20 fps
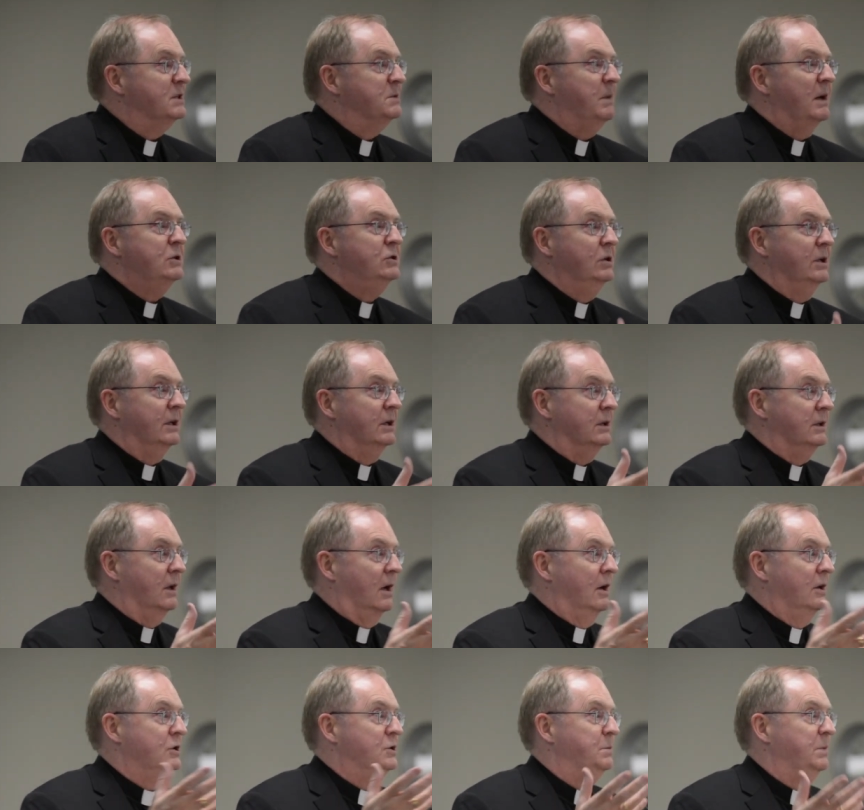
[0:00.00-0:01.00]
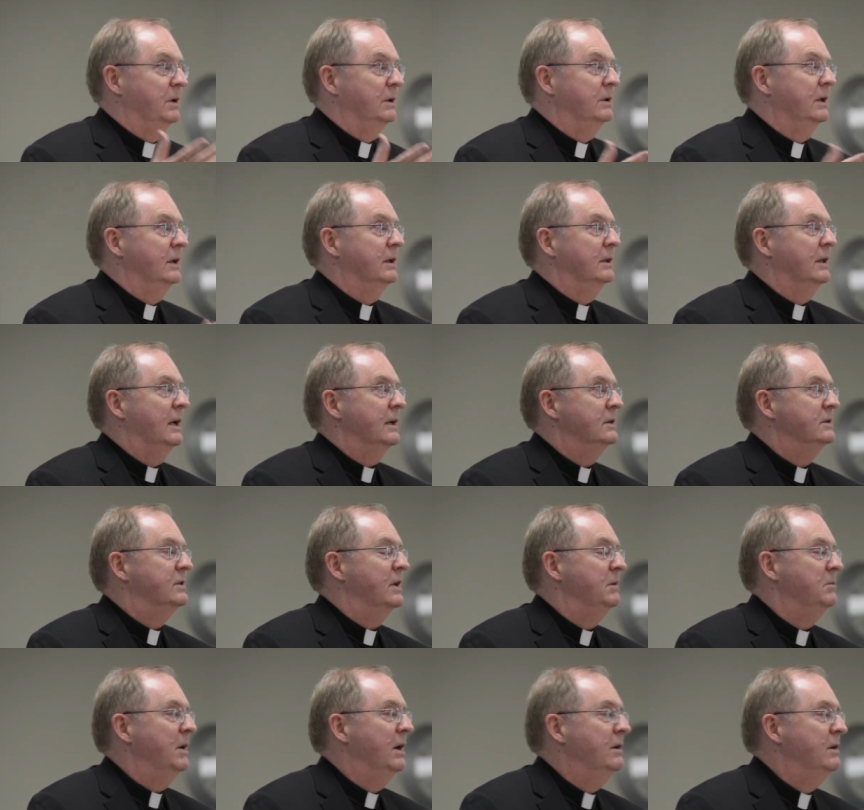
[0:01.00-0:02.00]
especially in a large building like
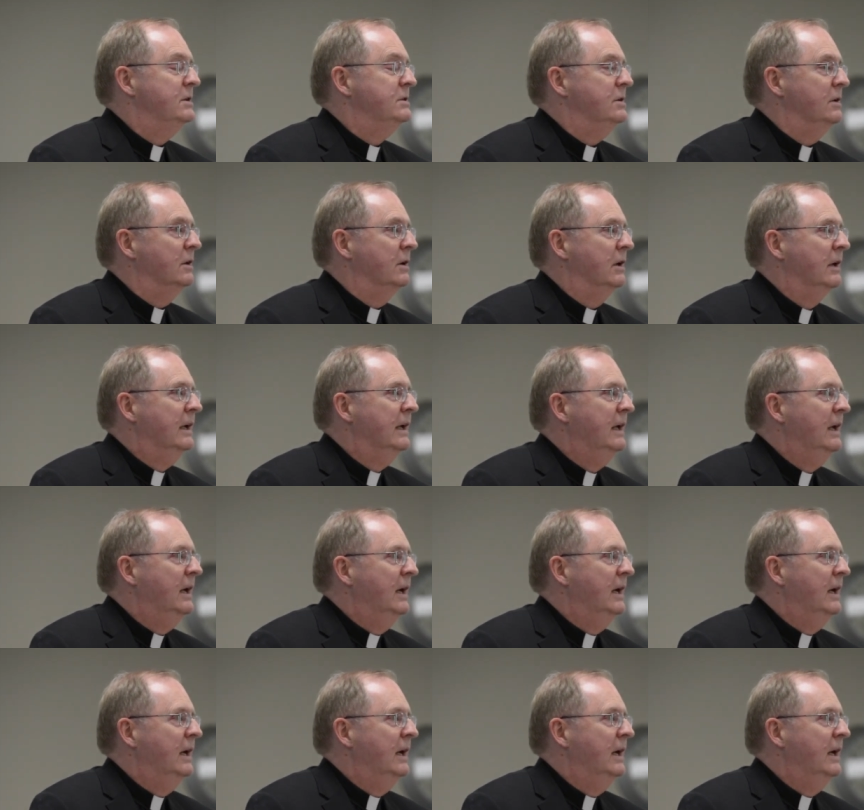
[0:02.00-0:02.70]
St. Mary's here,